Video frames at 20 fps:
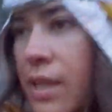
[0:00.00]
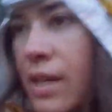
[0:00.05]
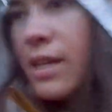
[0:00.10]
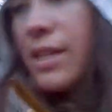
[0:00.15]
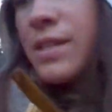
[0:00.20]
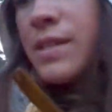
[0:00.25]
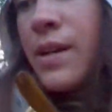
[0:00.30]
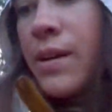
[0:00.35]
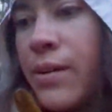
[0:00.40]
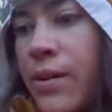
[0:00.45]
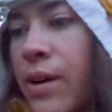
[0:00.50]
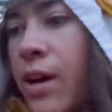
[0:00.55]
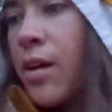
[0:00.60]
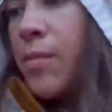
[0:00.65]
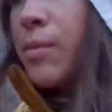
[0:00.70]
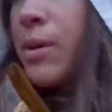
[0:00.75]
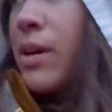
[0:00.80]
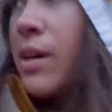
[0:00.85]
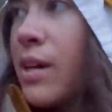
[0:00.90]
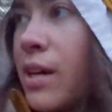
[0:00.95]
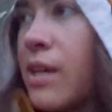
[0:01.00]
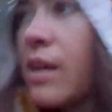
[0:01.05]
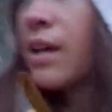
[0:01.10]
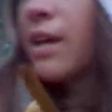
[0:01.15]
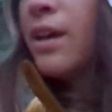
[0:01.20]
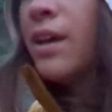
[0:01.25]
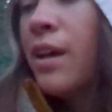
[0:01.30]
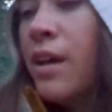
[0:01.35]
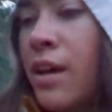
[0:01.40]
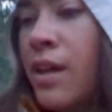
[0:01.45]
is now coming
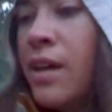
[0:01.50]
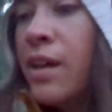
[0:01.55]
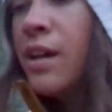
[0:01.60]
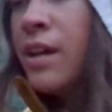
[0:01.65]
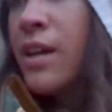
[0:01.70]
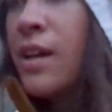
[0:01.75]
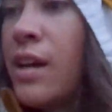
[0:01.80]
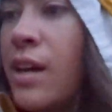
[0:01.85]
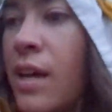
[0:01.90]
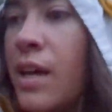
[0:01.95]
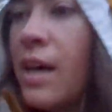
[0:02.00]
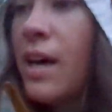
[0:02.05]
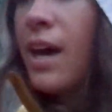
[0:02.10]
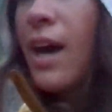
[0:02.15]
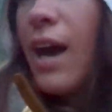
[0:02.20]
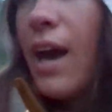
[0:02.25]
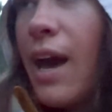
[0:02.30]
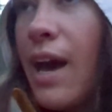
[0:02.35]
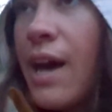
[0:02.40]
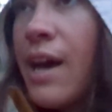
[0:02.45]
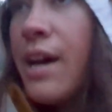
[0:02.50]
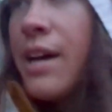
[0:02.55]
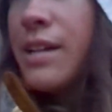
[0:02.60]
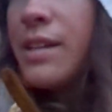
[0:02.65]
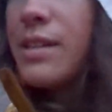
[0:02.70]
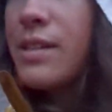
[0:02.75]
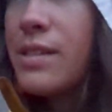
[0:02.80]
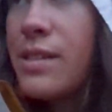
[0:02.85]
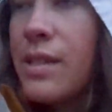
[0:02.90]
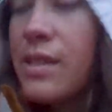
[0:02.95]
at
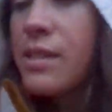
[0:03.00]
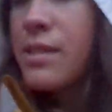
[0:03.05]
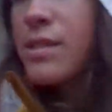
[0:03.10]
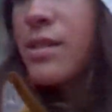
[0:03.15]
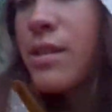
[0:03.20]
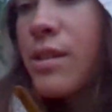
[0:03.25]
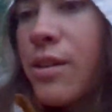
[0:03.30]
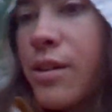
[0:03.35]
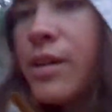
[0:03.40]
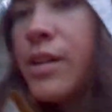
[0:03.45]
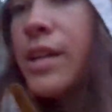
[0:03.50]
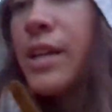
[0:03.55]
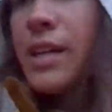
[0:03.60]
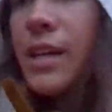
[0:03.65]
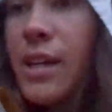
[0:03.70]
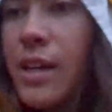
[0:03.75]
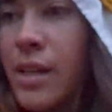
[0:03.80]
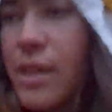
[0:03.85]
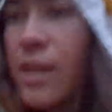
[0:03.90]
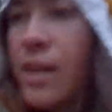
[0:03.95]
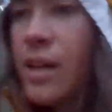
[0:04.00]
6:30,